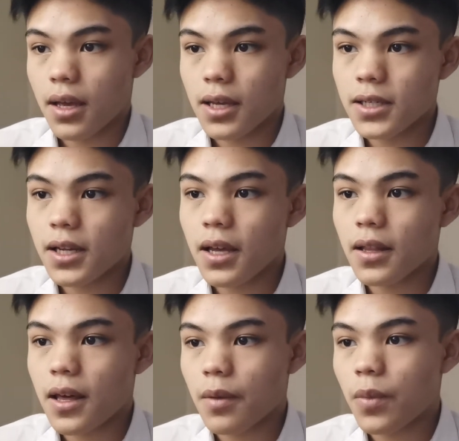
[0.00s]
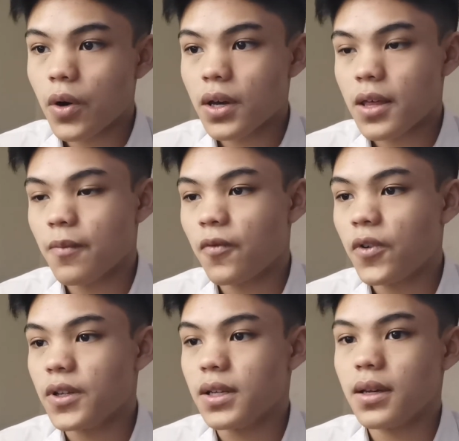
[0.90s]
Each day they brought him
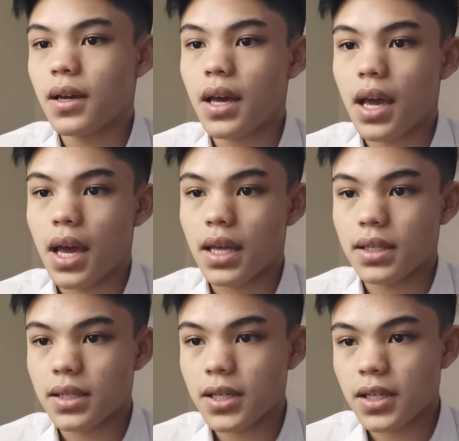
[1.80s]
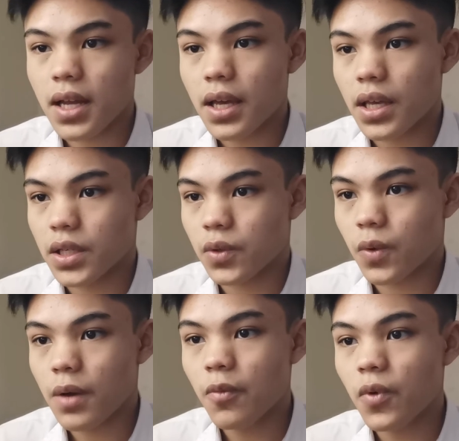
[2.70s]
food, and each day he
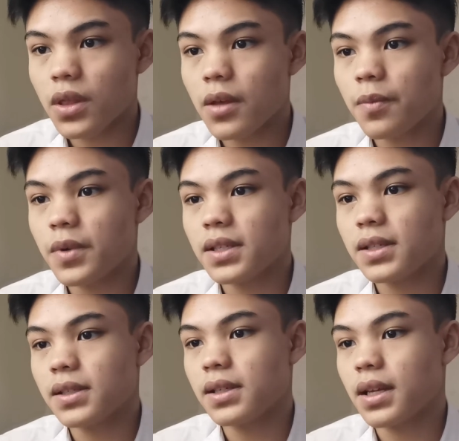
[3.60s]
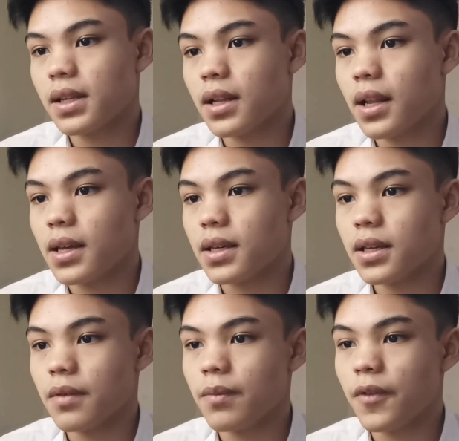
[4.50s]
swam with the princess in the
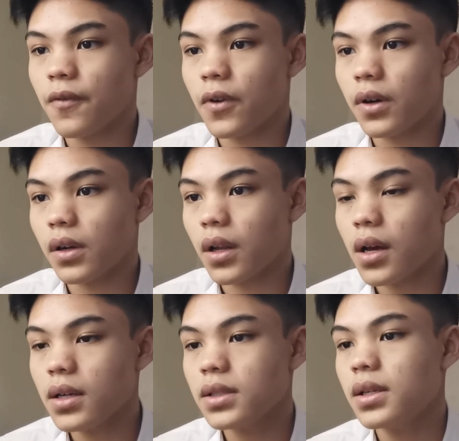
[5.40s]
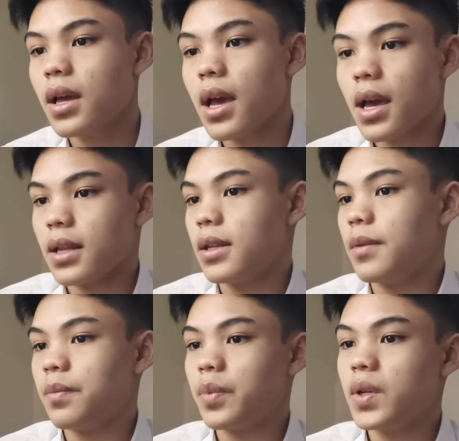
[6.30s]
lake. Before long,
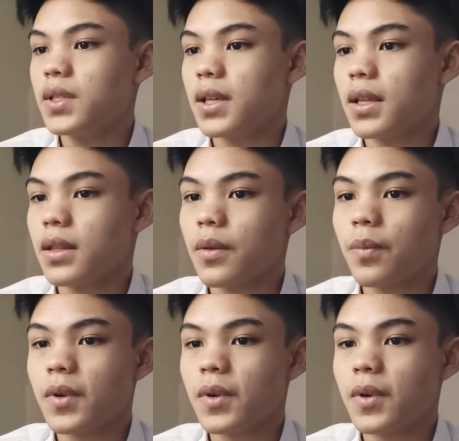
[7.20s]
the prince and the